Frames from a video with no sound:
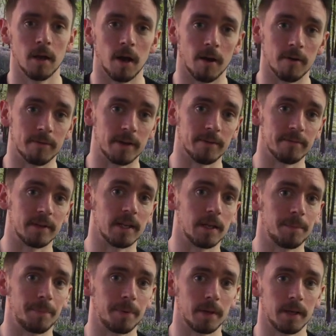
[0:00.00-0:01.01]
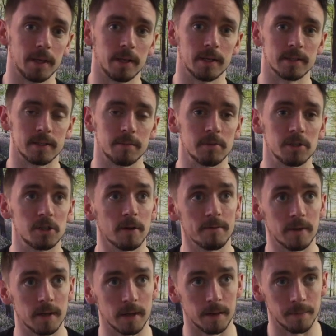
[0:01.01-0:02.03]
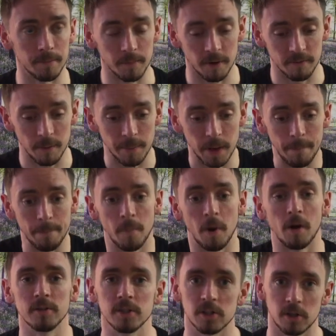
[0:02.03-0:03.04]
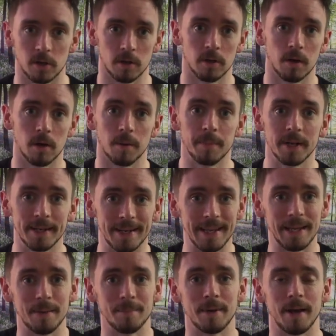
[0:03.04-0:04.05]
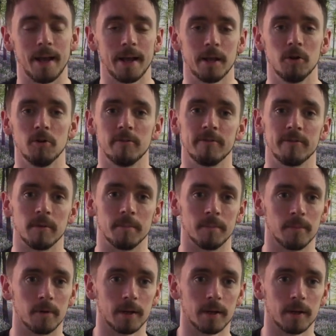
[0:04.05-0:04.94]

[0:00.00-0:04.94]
of giving DP this image of a big monster or a big demon hanging over them.